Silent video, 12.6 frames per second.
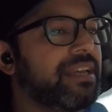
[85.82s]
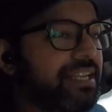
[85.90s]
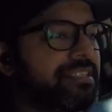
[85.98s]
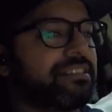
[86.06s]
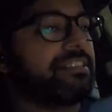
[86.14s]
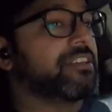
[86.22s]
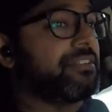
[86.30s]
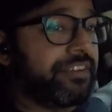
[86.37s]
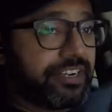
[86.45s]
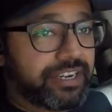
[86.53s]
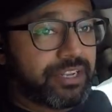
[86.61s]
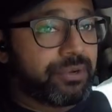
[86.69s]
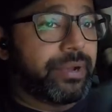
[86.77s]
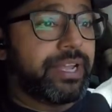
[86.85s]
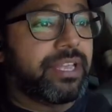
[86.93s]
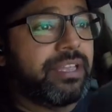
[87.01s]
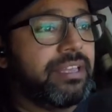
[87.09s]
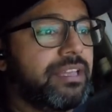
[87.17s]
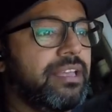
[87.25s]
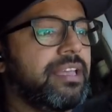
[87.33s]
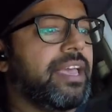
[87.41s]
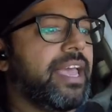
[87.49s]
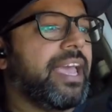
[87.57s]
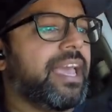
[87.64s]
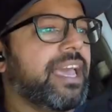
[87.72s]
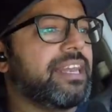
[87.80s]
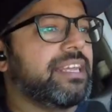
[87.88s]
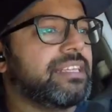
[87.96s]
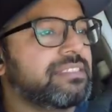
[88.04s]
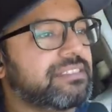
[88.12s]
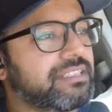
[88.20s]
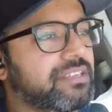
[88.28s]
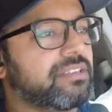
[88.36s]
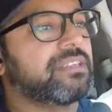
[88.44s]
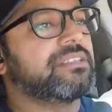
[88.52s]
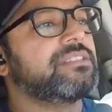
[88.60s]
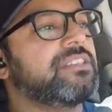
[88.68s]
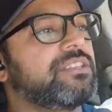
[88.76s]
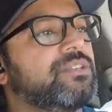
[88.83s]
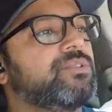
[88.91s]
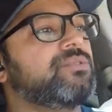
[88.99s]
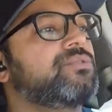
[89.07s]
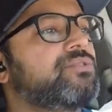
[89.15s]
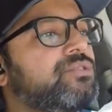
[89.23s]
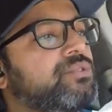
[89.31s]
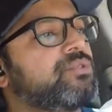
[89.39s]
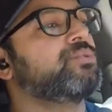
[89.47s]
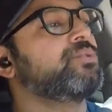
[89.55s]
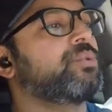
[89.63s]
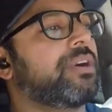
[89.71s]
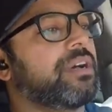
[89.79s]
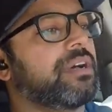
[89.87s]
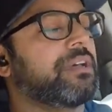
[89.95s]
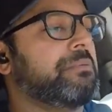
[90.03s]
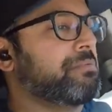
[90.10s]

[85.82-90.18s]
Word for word: it's still very quick and it still continues to uh,